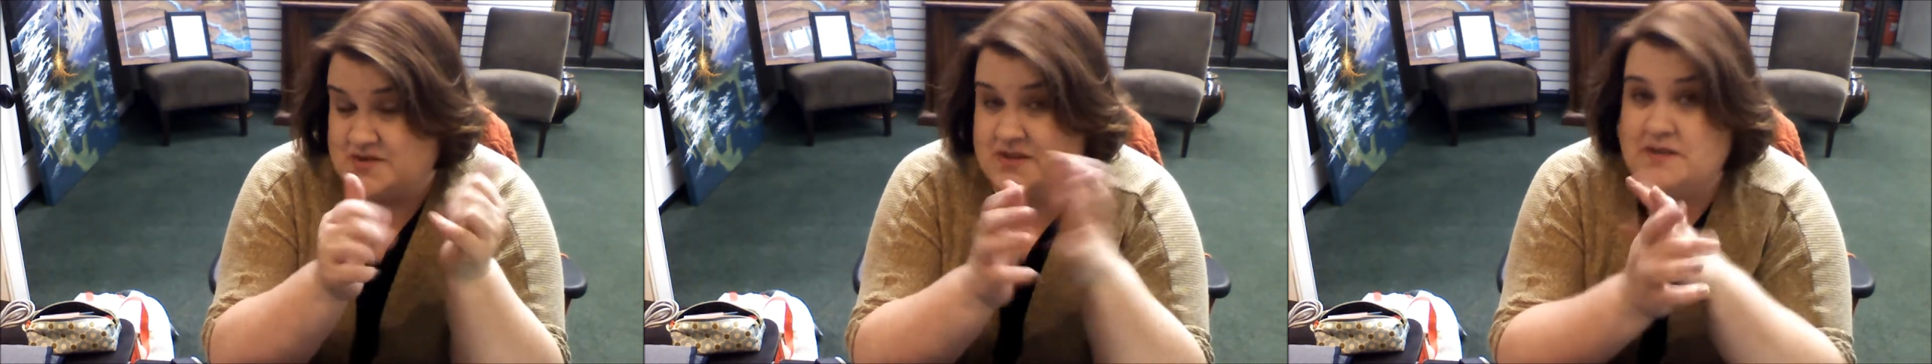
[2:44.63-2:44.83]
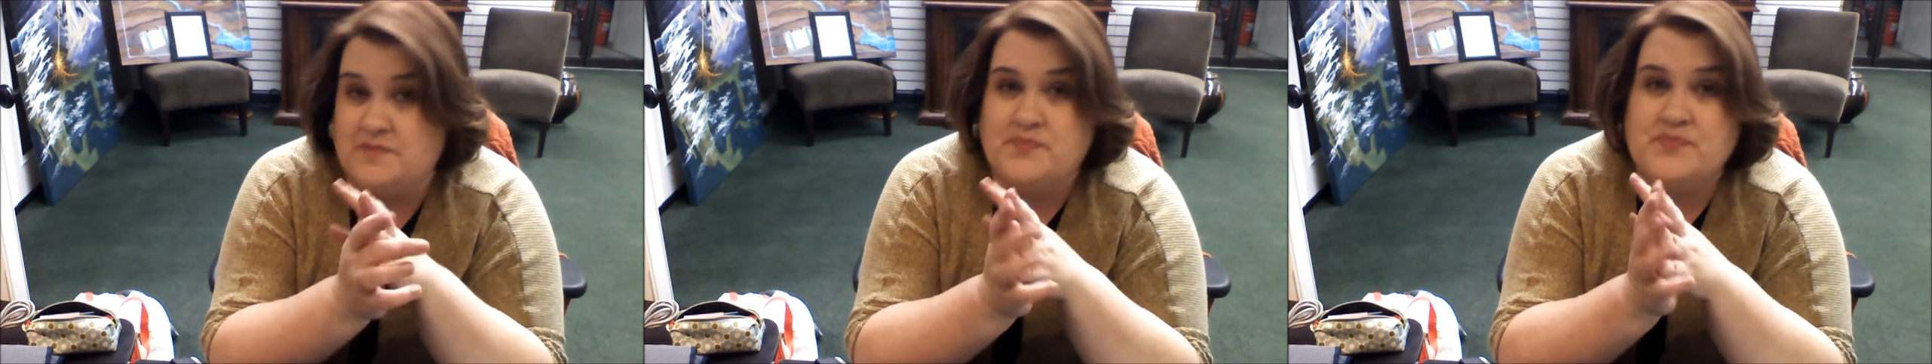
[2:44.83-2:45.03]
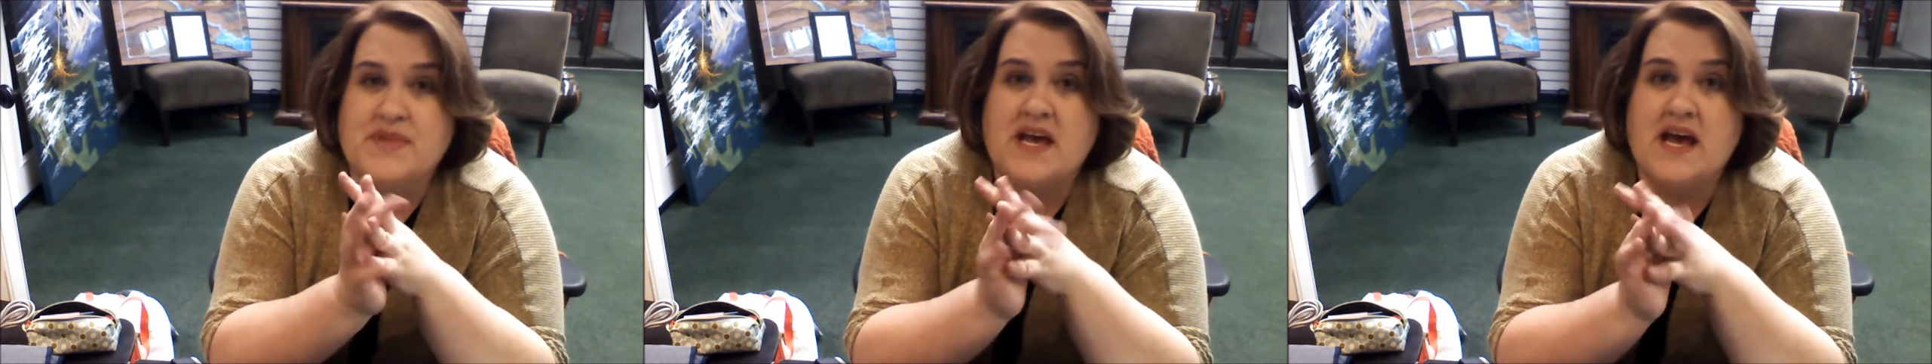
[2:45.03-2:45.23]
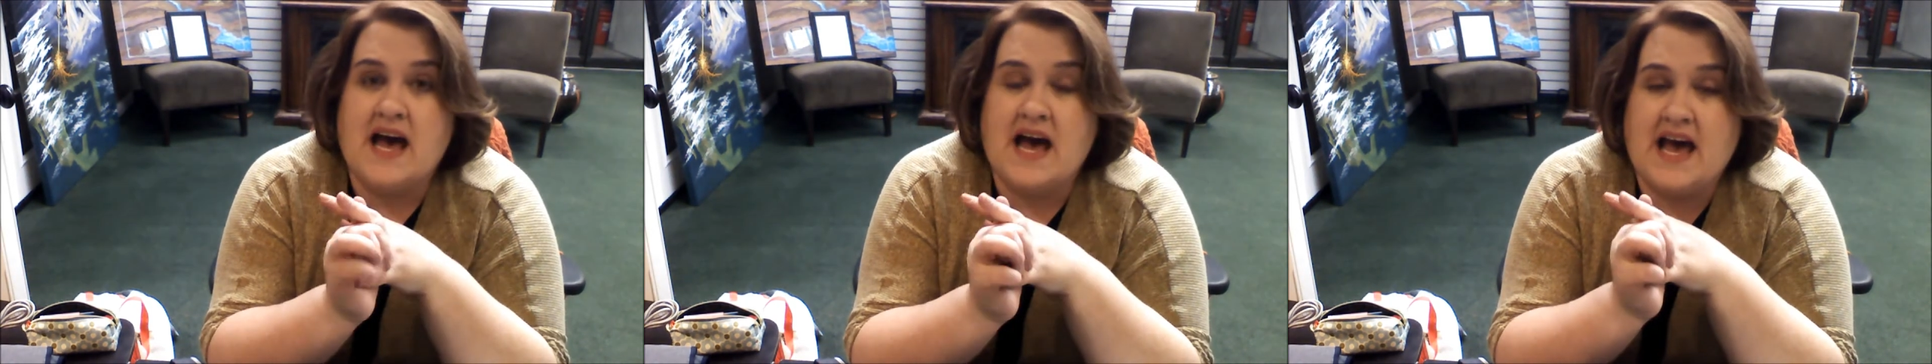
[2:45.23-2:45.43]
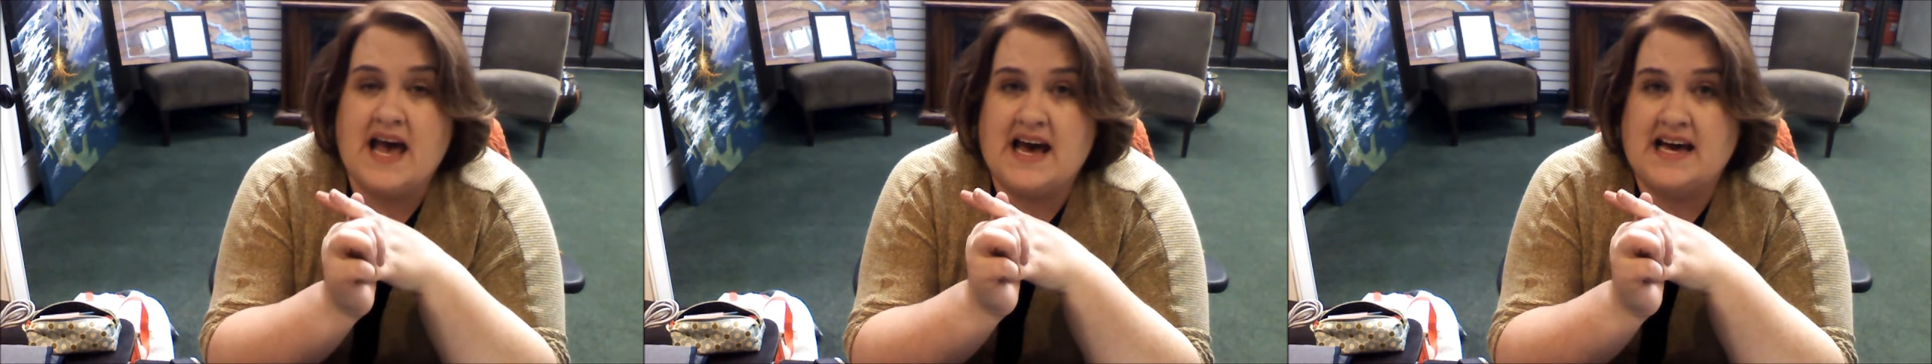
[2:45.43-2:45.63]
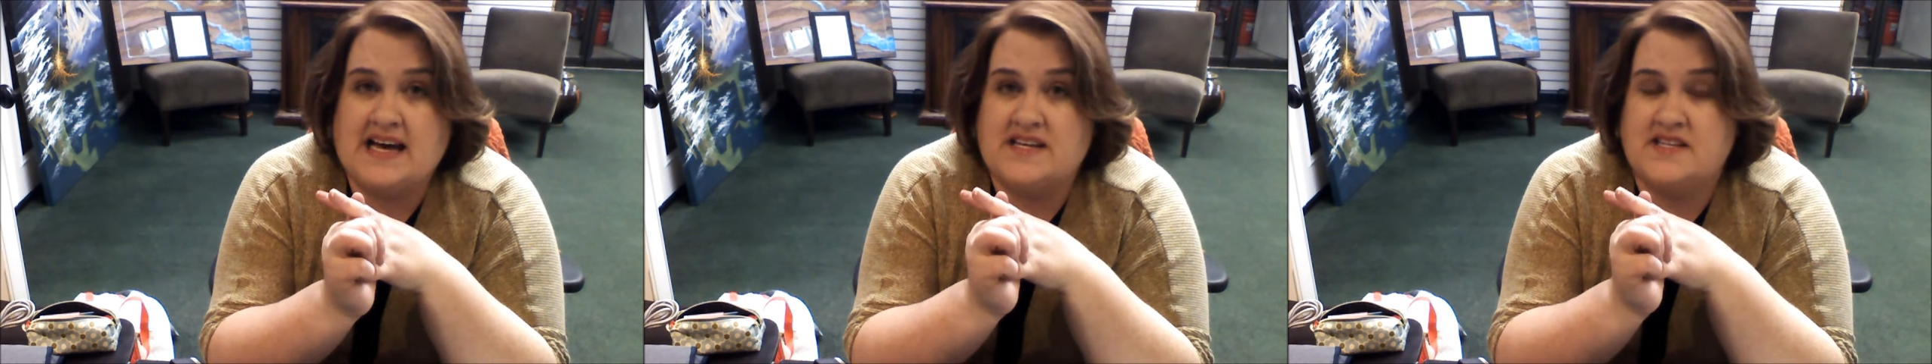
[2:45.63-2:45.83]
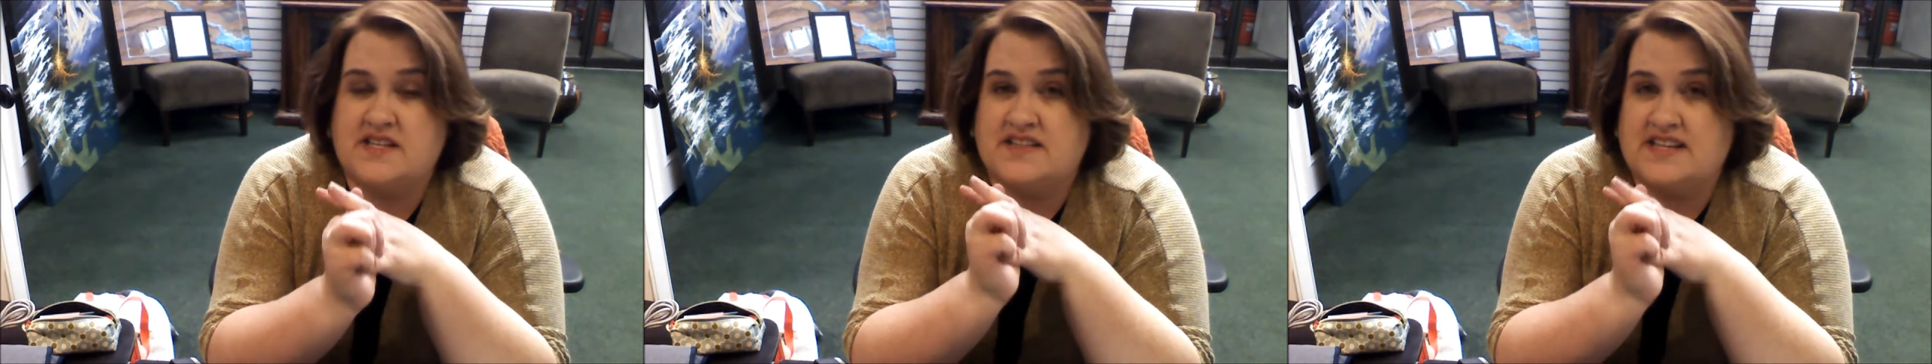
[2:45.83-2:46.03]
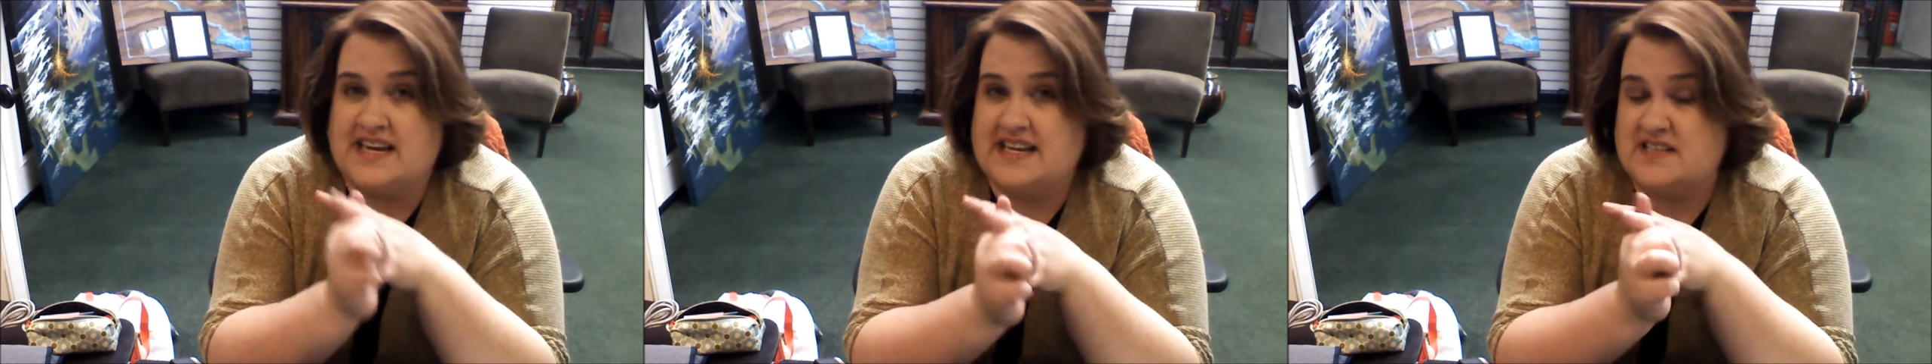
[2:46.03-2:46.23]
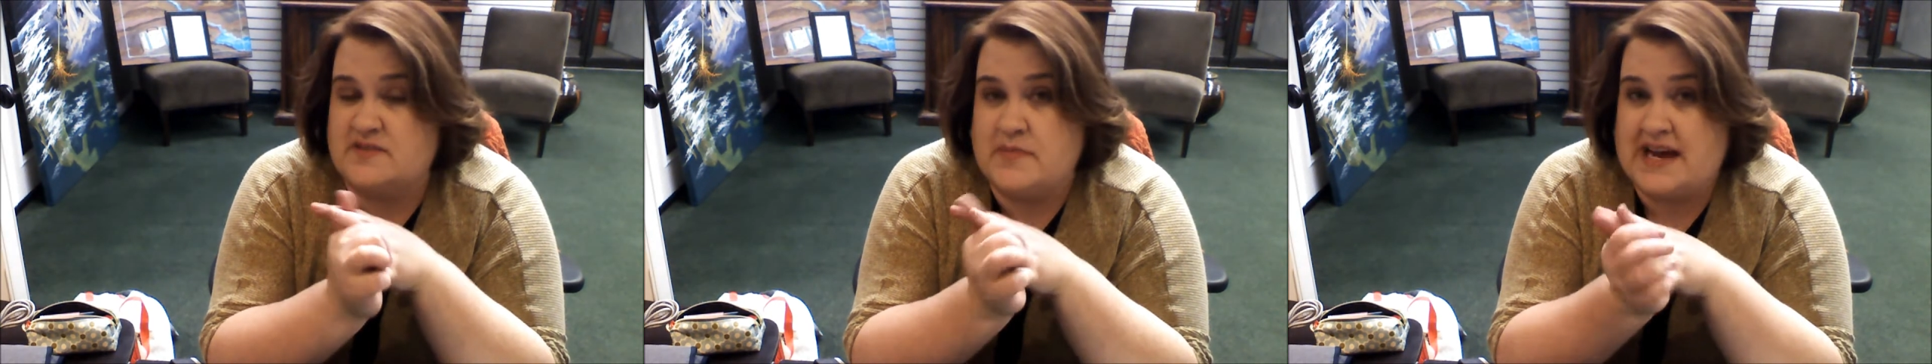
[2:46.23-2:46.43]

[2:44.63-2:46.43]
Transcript: Cool. And the next